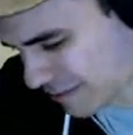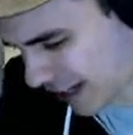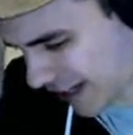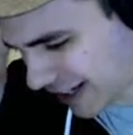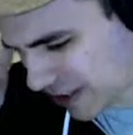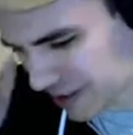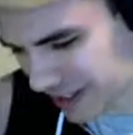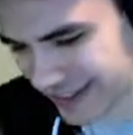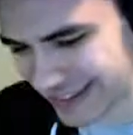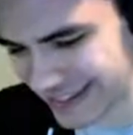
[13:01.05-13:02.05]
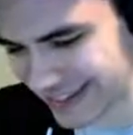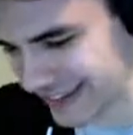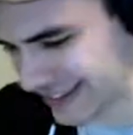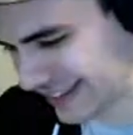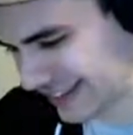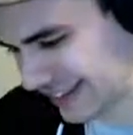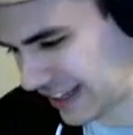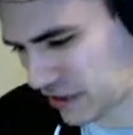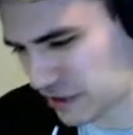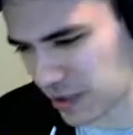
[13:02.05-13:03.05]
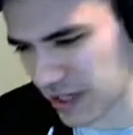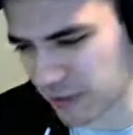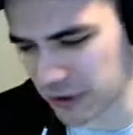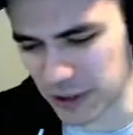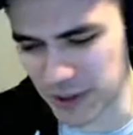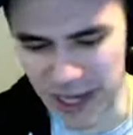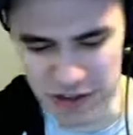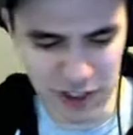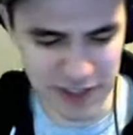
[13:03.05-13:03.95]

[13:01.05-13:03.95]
but I'm gonna go to like 3 different locations